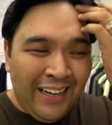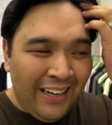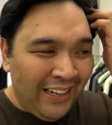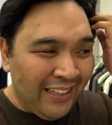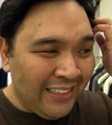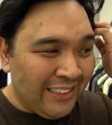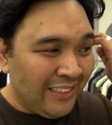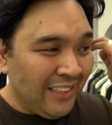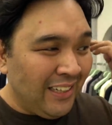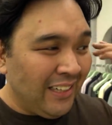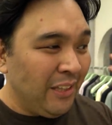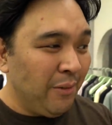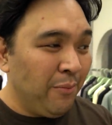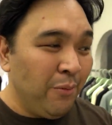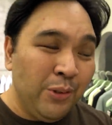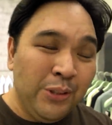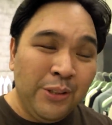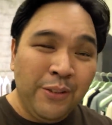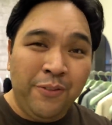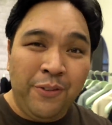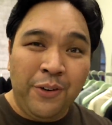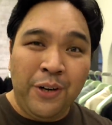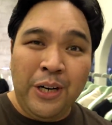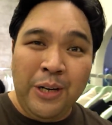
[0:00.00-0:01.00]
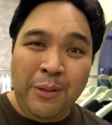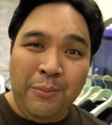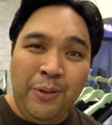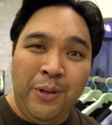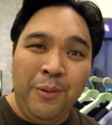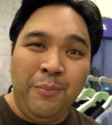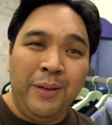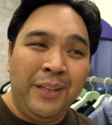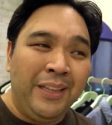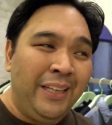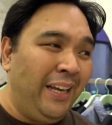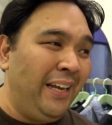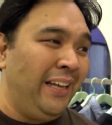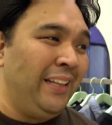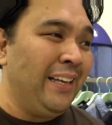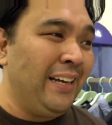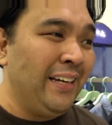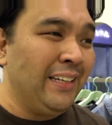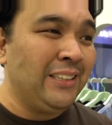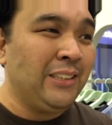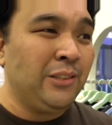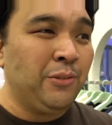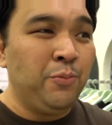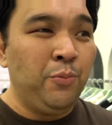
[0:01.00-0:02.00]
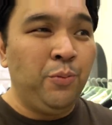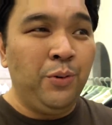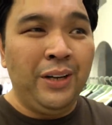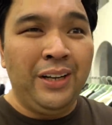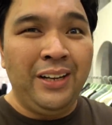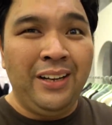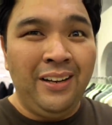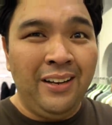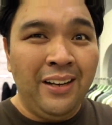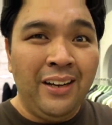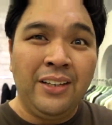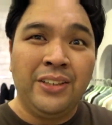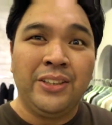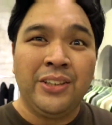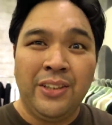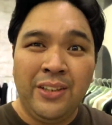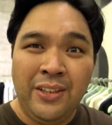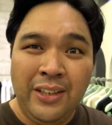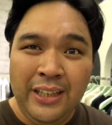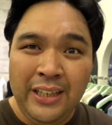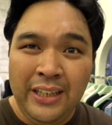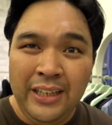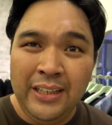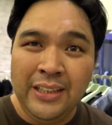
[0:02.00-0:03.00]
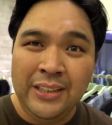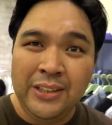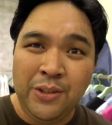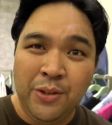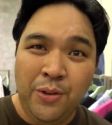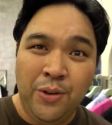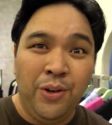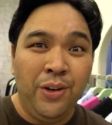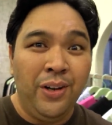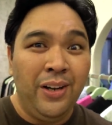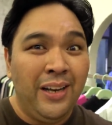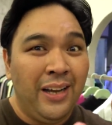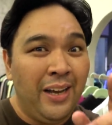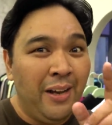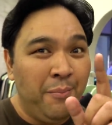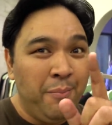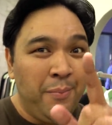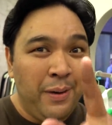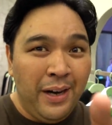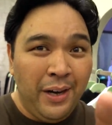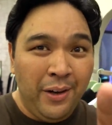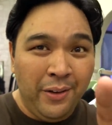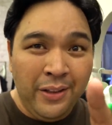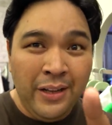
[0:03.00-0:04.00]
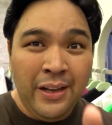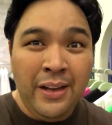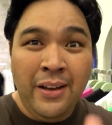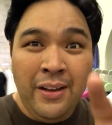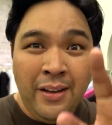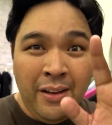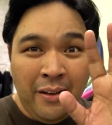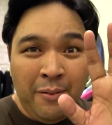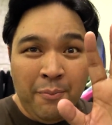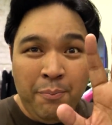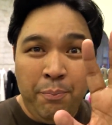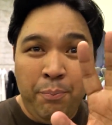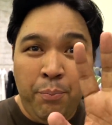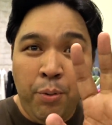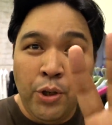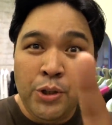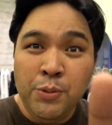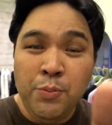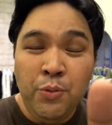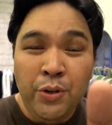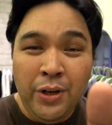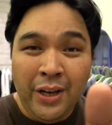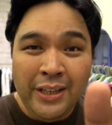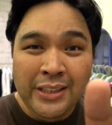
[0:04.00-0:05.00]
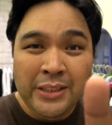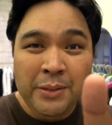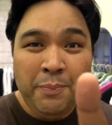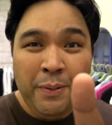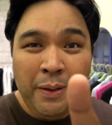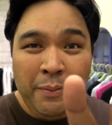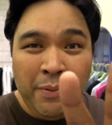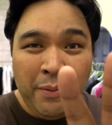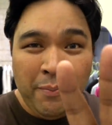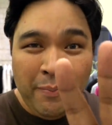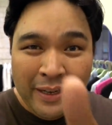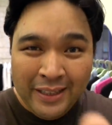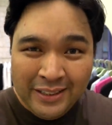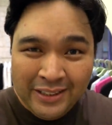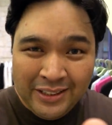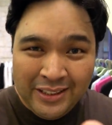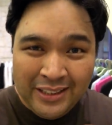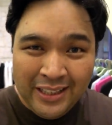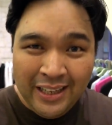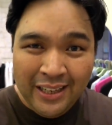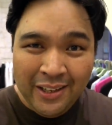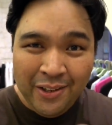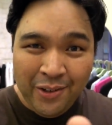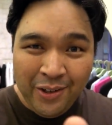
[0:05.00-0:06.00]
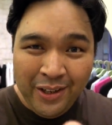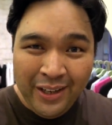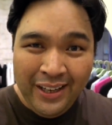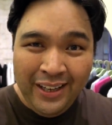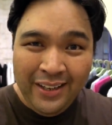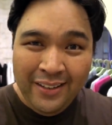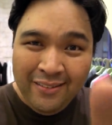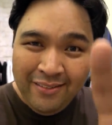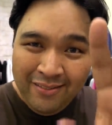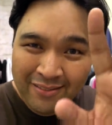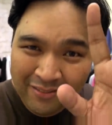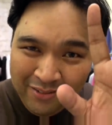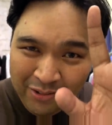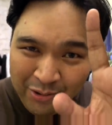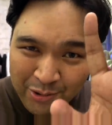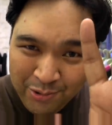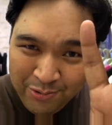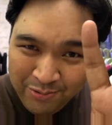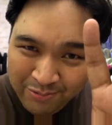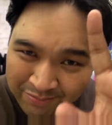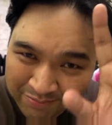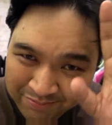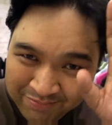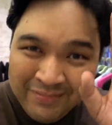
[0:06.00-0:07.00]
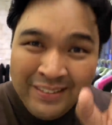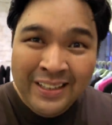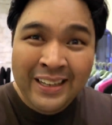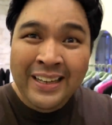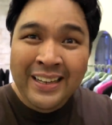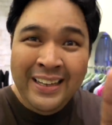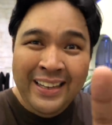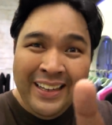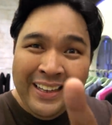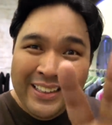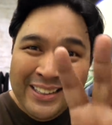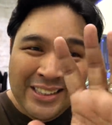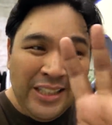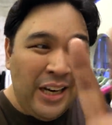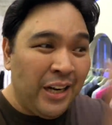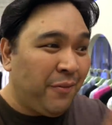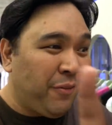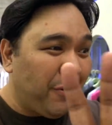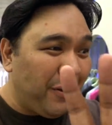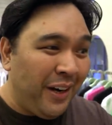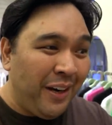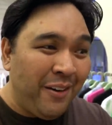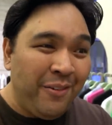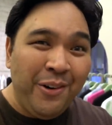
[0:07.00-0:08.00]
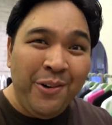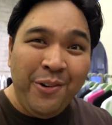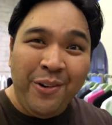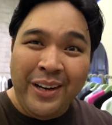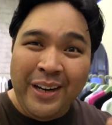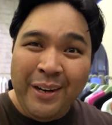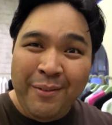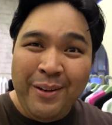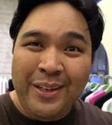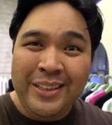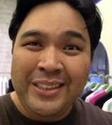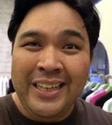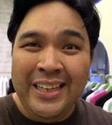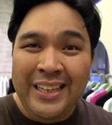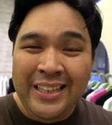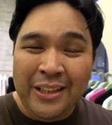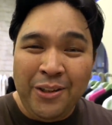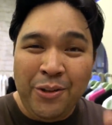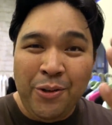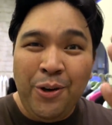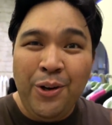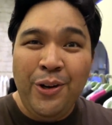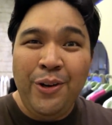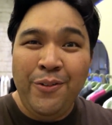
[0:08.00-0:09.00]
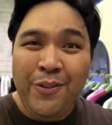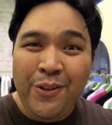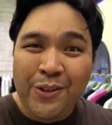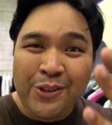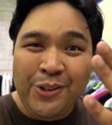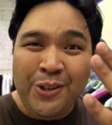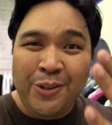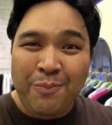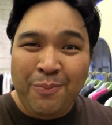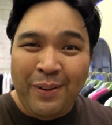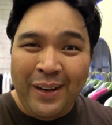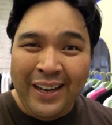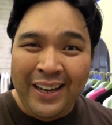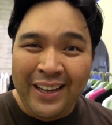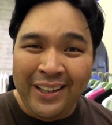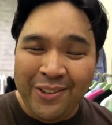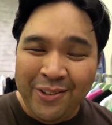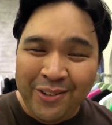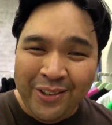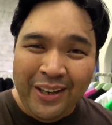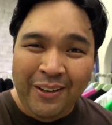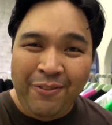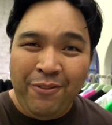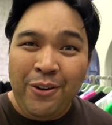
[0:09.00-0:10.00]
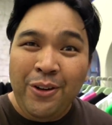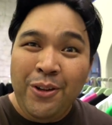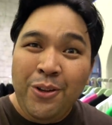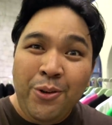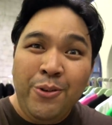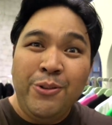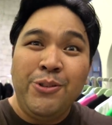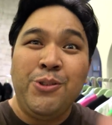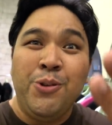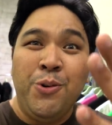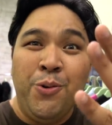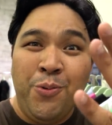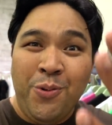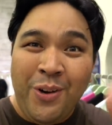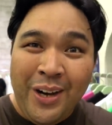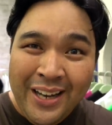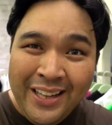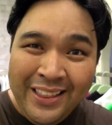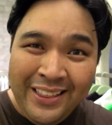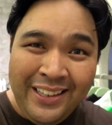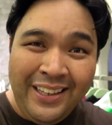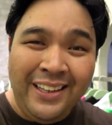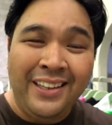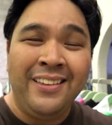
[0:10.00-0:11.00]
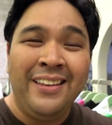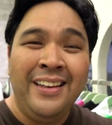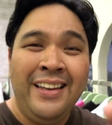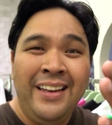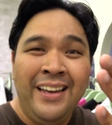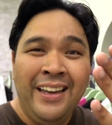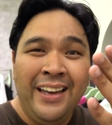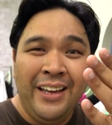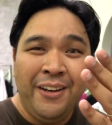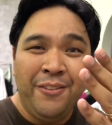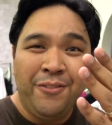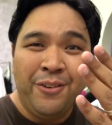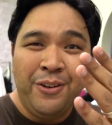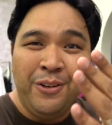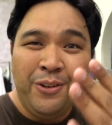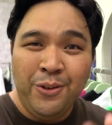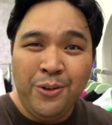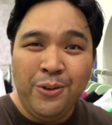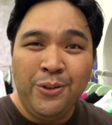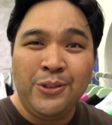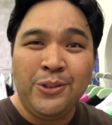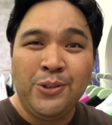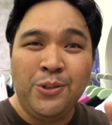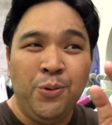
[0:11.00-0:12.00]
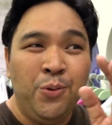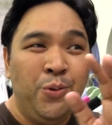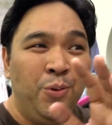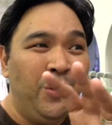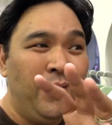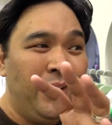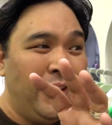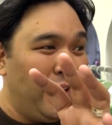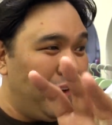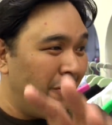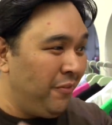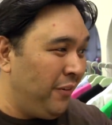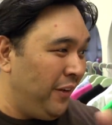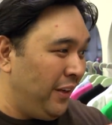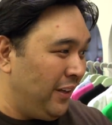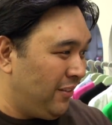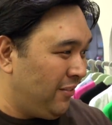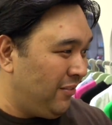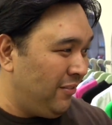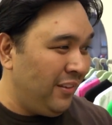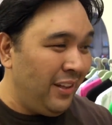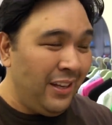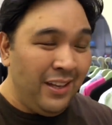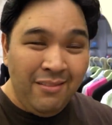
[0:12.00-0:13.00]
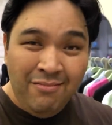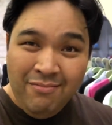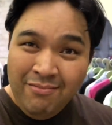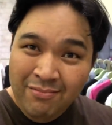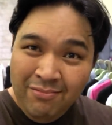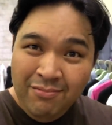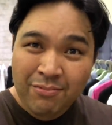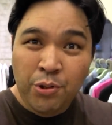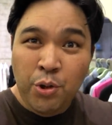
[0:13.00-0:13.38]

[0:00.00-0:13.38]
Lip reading: it's not the most affordable, but hey, that's what luxury is all about. Pause muna kayo sa pagbabash dyan, okay? Kung it's not for everyone. I'm not saying that all of you should buy it, okay? For those who want it and for those who love it, then